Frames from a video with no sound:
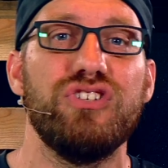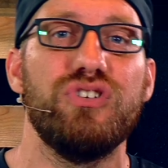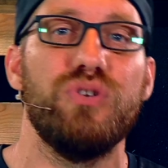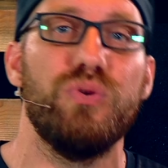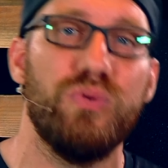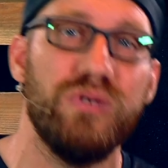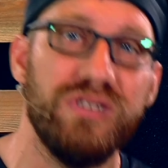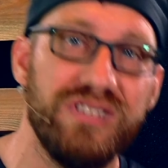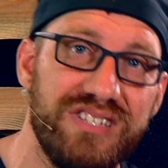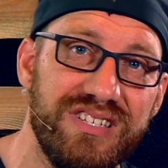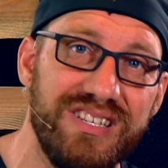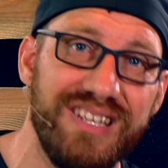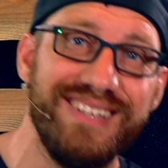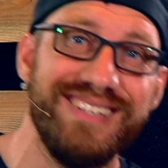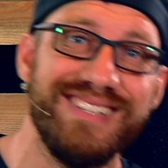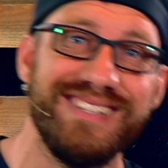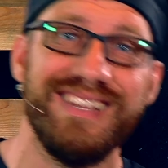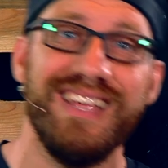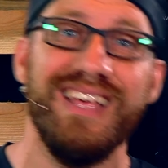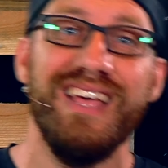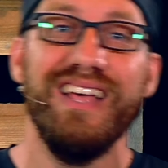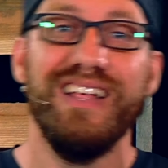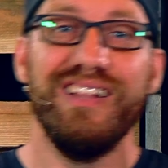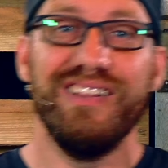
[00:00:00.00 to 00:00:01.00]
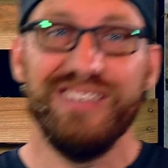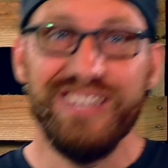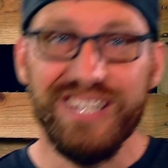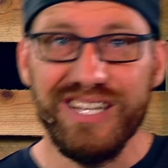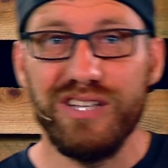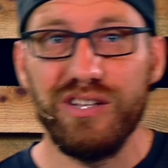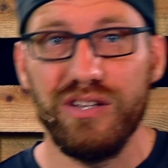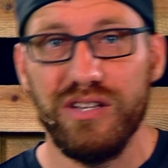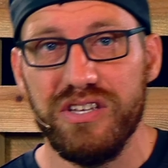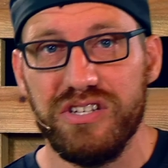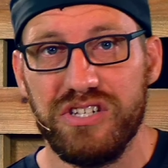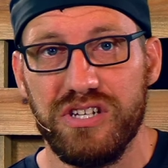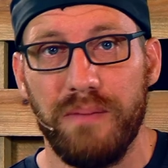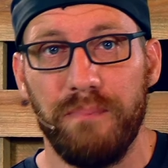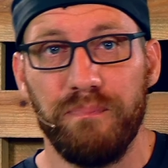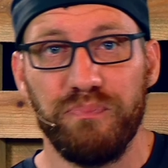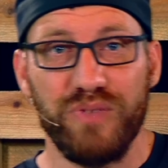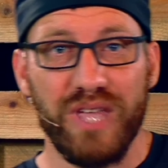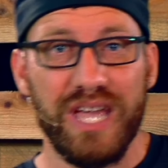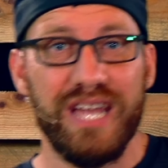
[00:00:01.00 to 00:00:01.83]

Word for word: to resist legalism.